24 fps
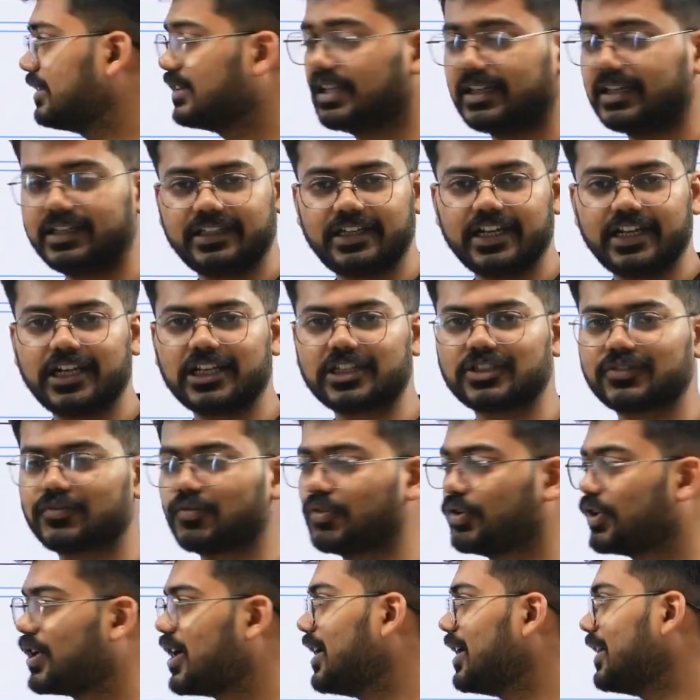the dates
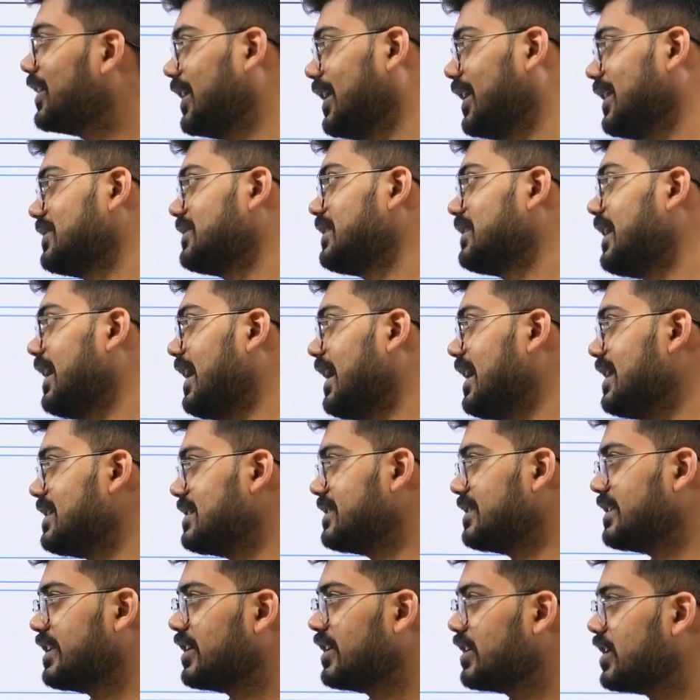for our test,
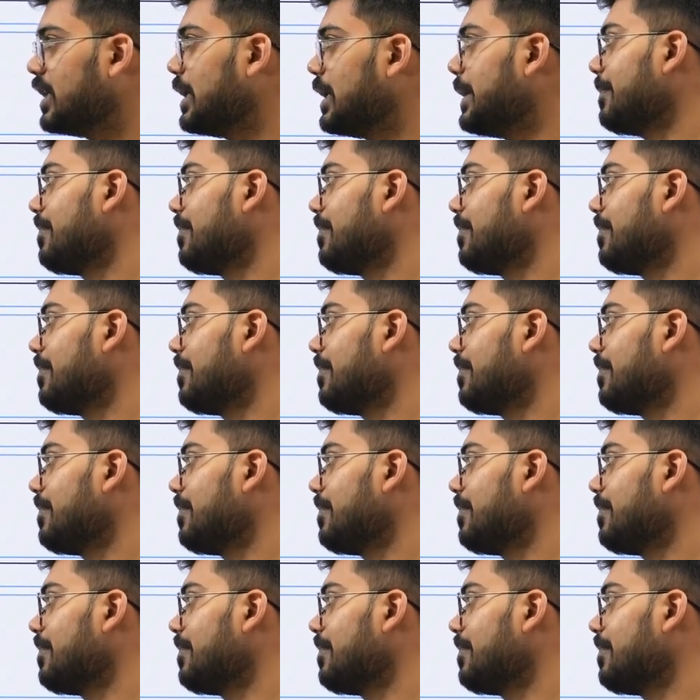SET